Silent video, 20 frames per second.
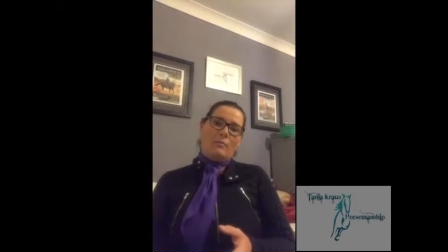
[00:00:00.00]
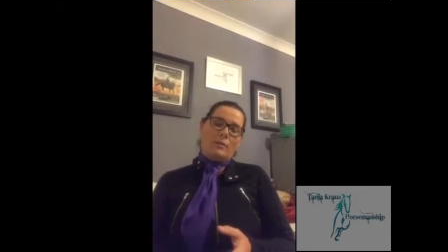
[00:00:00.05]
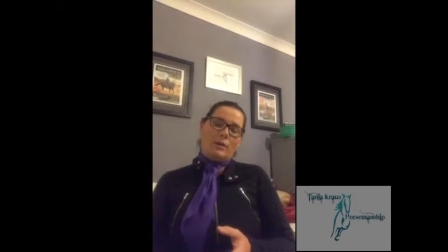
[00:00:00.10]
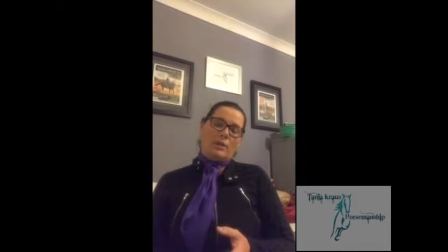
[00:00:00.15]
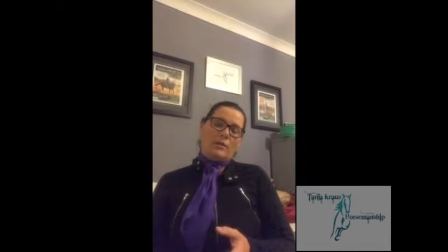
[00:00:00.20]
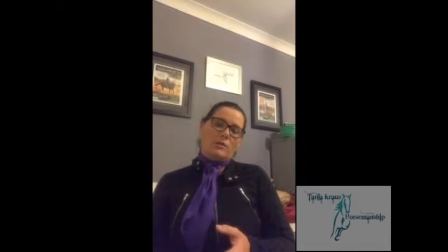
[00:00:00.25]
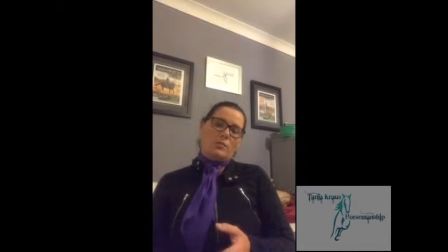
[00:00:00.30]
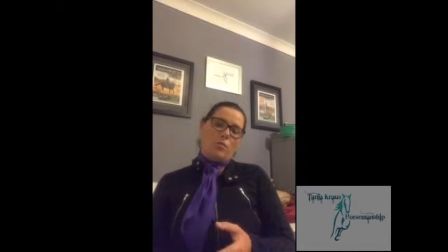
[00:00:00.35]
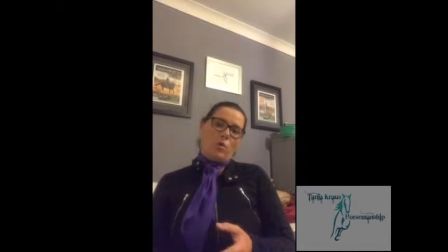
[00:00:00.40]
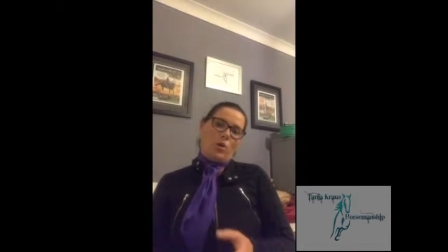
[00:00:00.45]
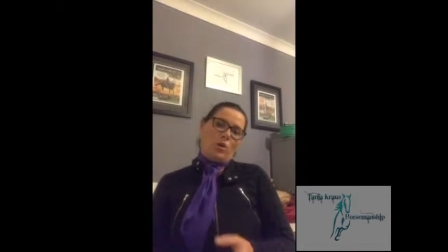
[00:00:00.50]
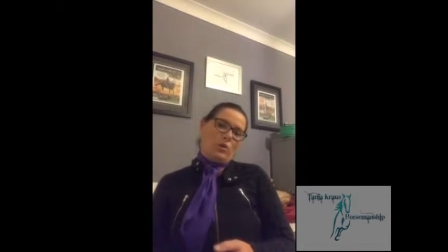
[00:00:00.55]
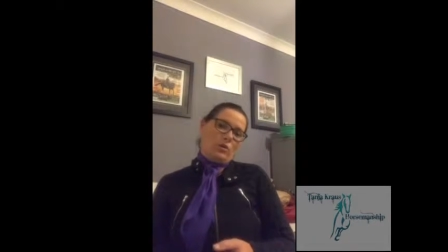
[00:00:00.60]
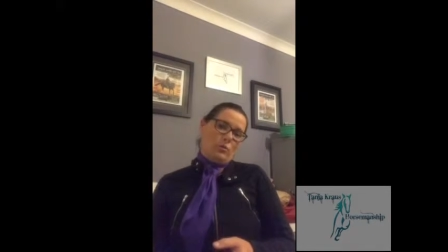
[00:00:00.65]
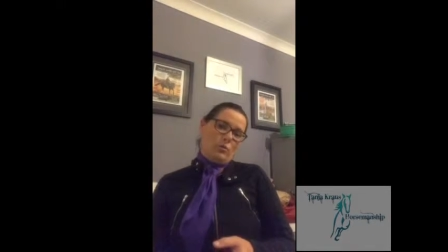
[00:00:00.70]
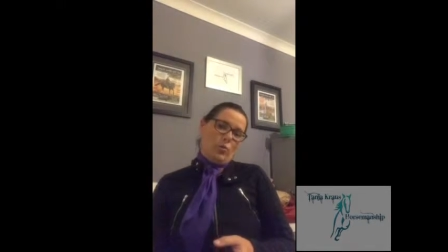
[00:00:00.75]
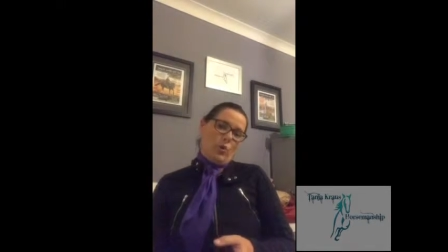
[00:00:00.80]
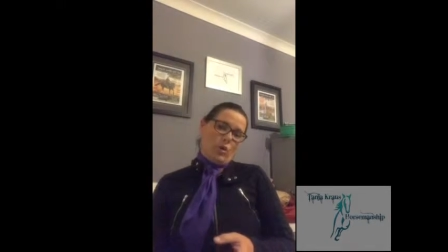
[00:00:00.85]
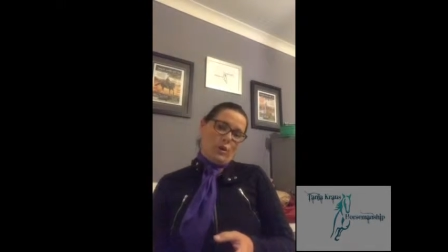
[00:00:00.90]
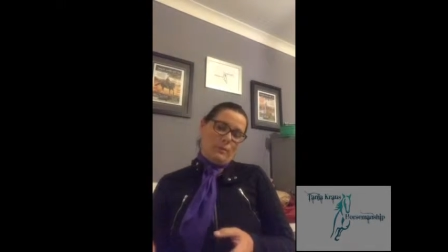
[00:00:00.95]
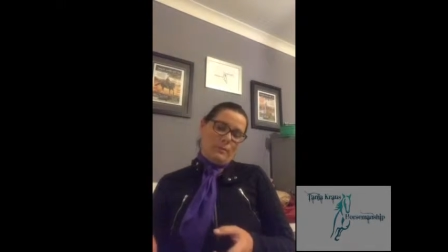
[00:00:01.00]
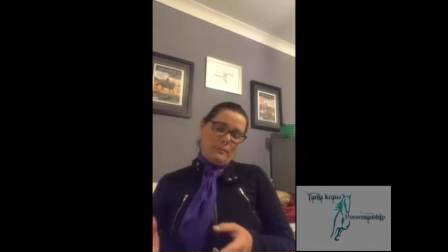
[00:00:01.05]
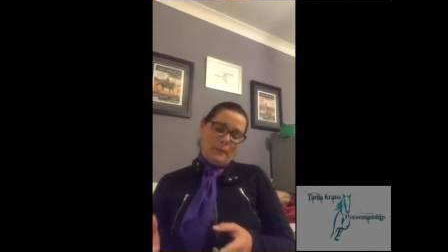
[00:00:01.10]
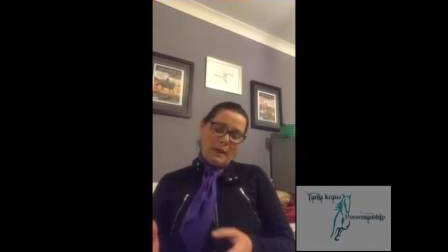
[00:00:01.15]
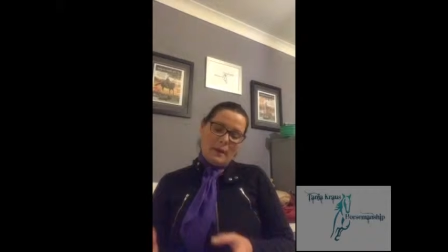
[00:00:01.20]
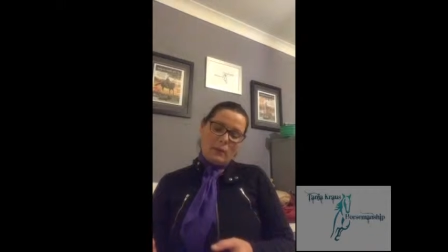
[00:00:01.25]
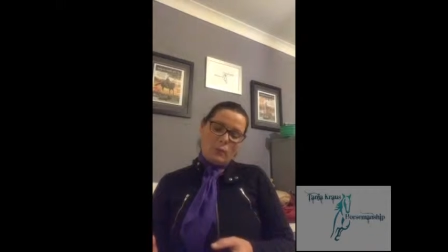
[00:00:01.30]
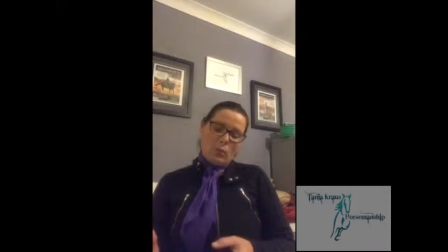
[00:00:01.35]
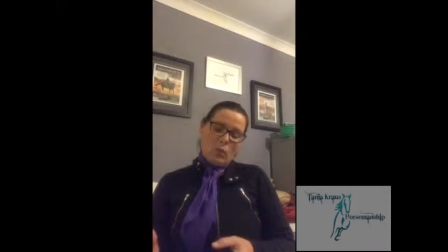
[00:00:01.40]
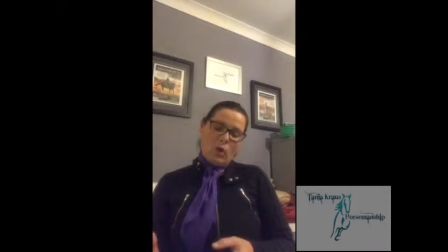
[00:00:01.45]
because what it
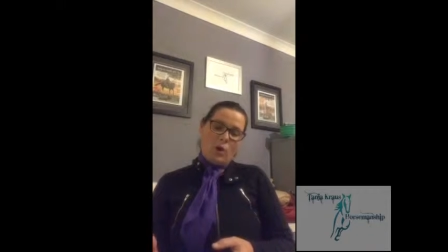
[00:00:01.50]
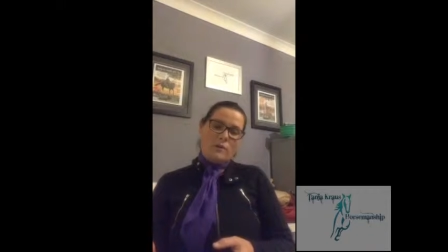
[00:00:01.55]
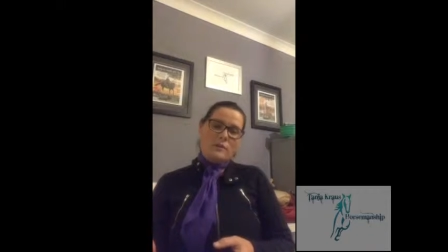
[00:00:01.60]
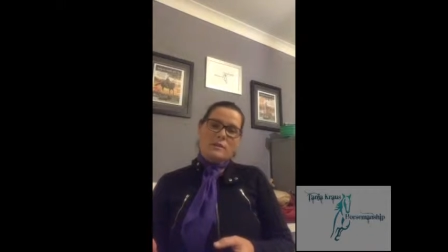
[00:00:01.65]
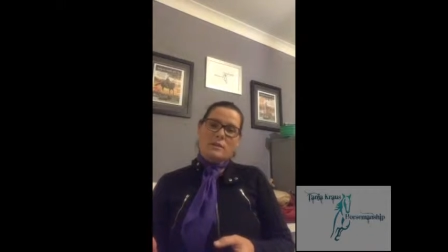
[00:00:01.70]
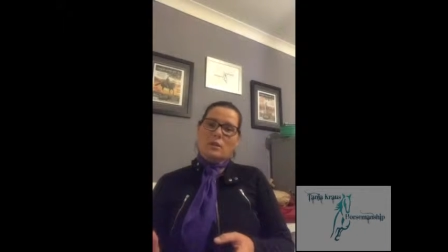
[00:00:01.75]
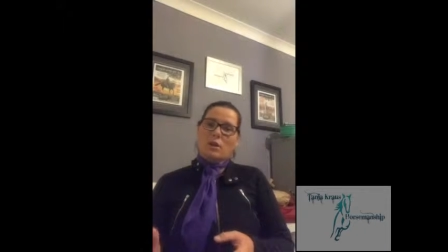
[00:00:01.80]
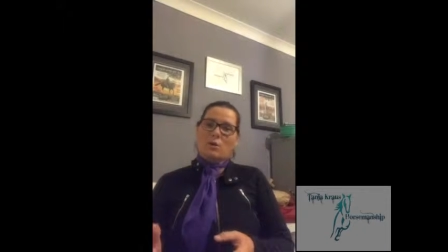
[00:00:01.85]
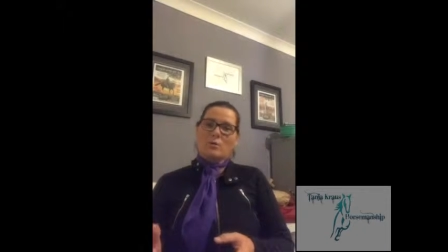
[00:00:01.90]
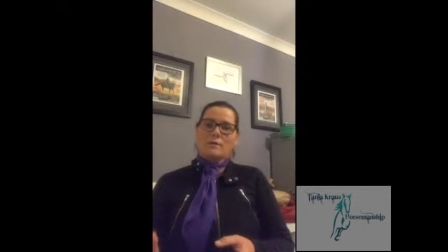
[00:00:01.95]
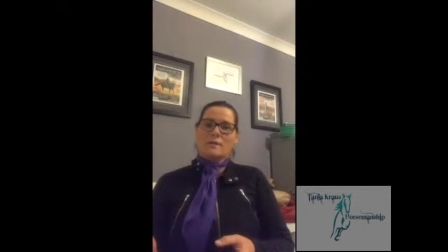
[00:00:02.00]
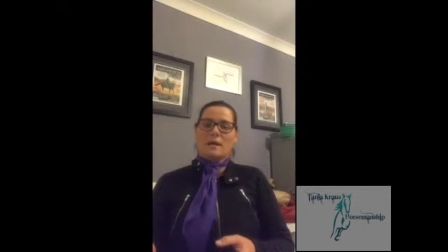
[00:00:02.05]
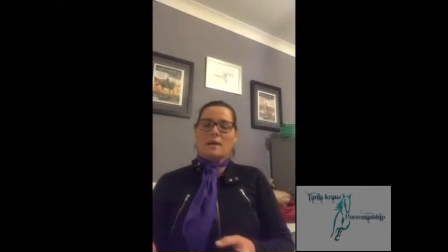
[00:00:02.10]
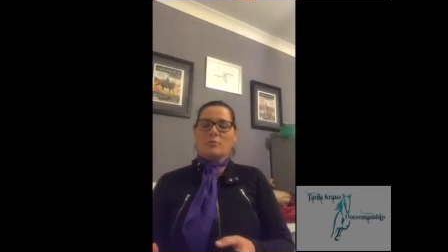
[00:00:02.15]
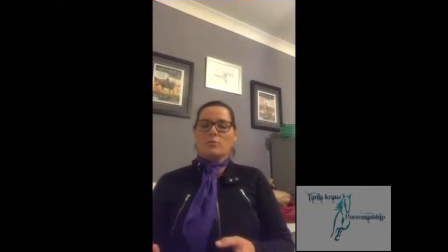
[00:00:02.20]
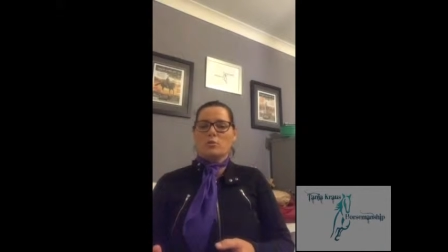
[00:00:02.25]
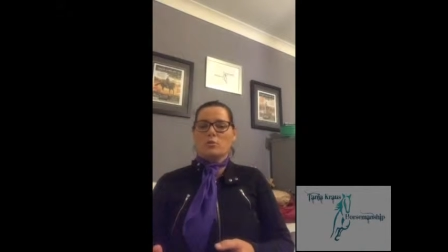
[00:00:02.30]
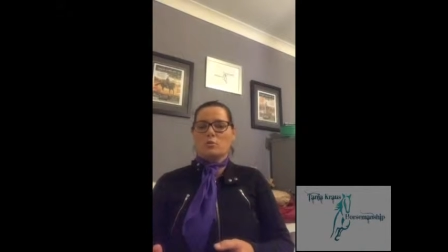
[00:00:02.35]
meant was that I was able